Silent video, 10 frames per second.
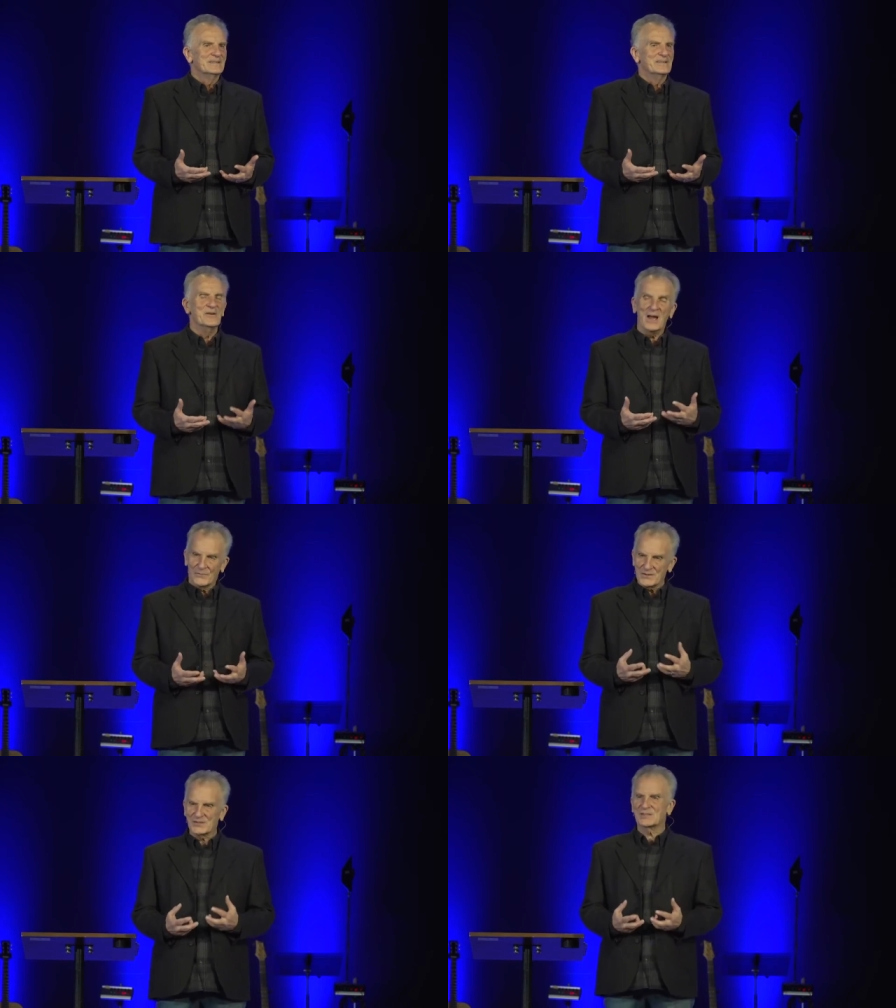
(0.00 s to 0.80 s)

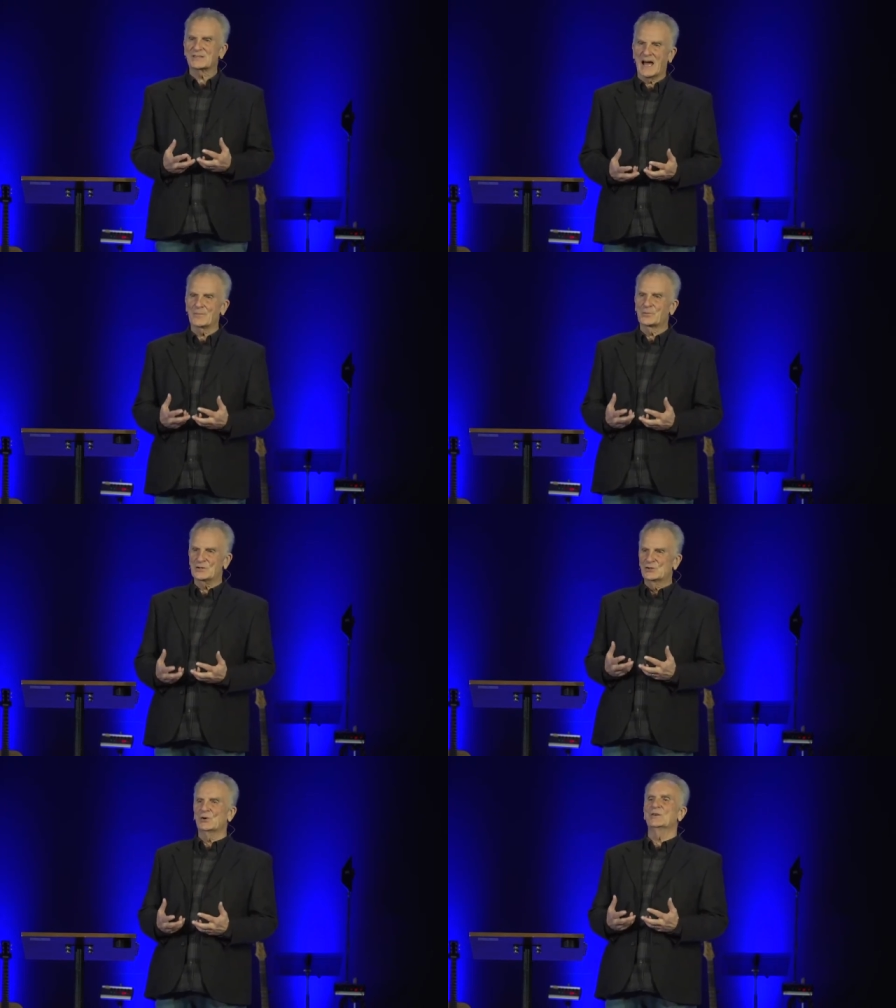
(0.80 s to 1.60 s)
Never stop
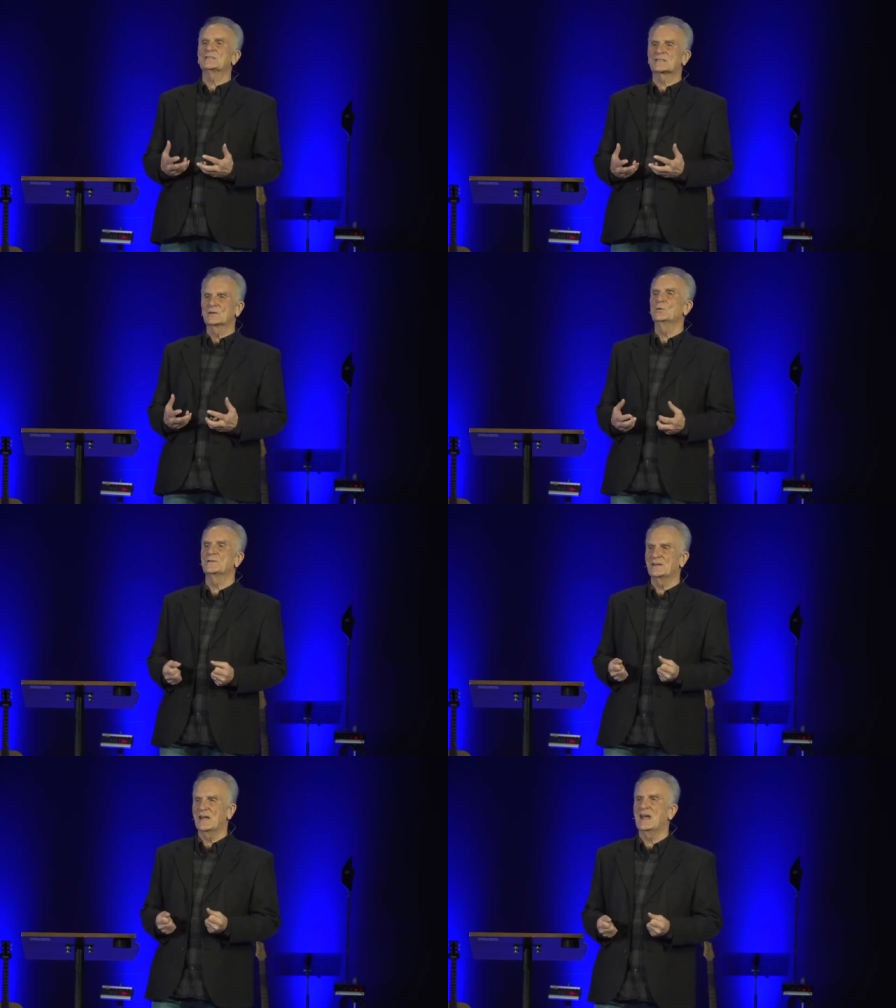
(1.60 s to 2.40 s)
rejoicing
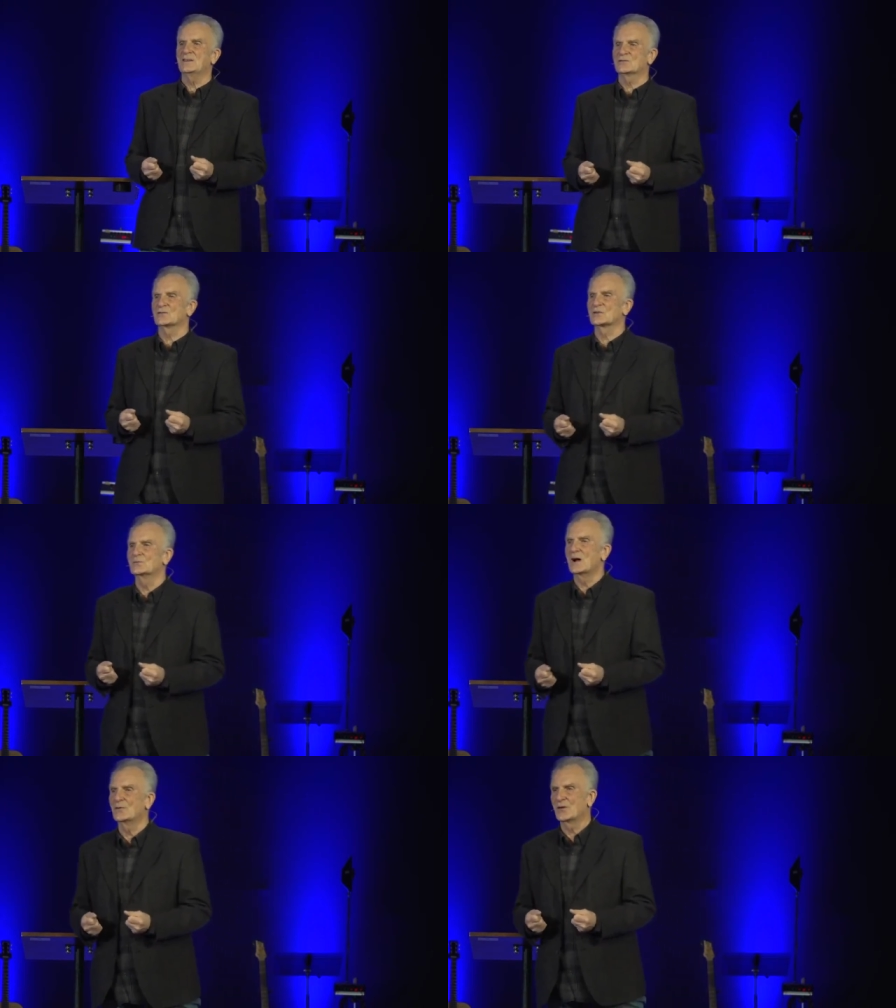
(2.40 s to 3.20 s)
with the angels
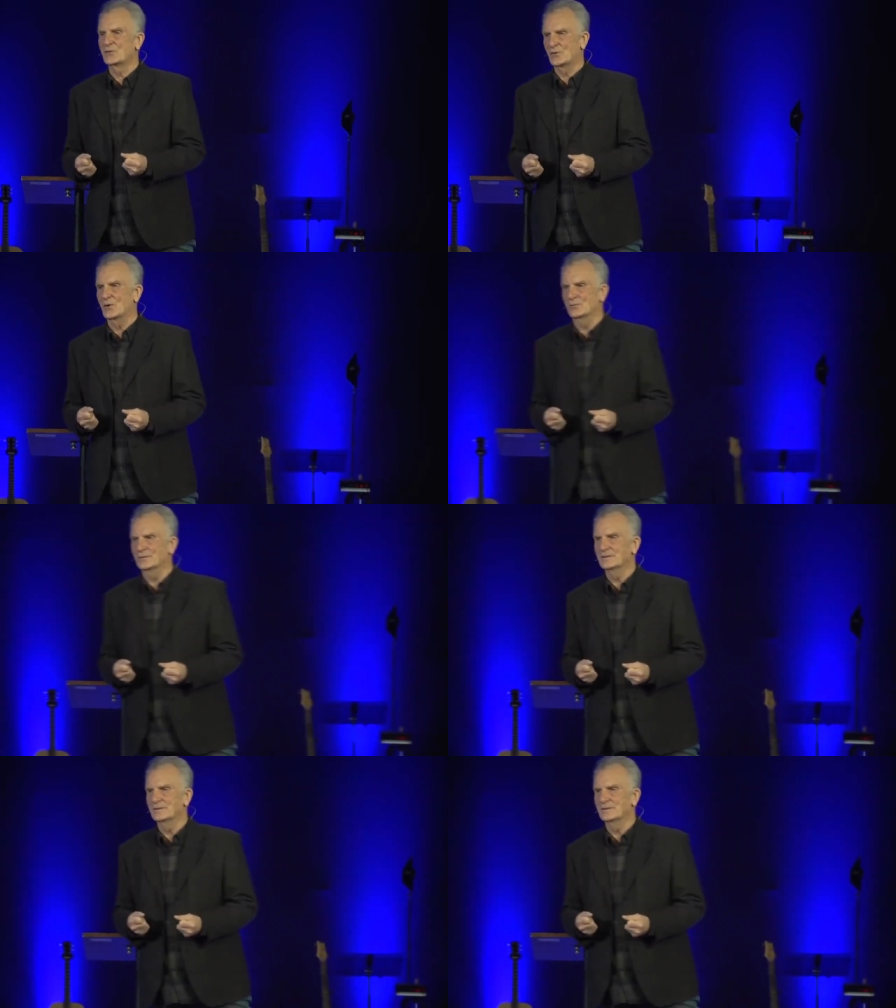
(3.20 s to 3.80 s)
around the throne.